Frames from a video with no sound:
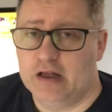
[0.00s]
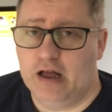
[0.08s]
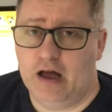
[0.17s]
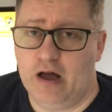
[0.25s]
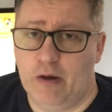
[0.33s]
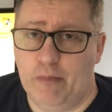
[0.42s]

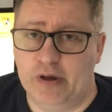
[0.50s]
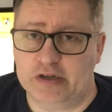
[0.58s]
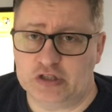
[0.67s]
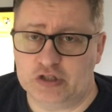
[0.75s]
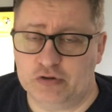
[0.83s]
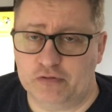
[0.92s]
and
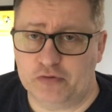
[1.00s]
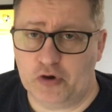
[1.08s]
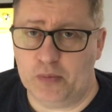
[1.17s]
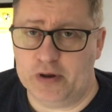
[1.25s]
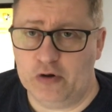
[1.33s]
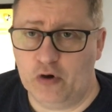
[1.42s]
stuff
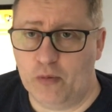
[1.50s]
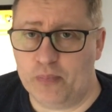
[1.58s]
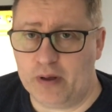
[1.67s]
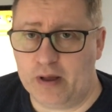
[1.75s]
coming up,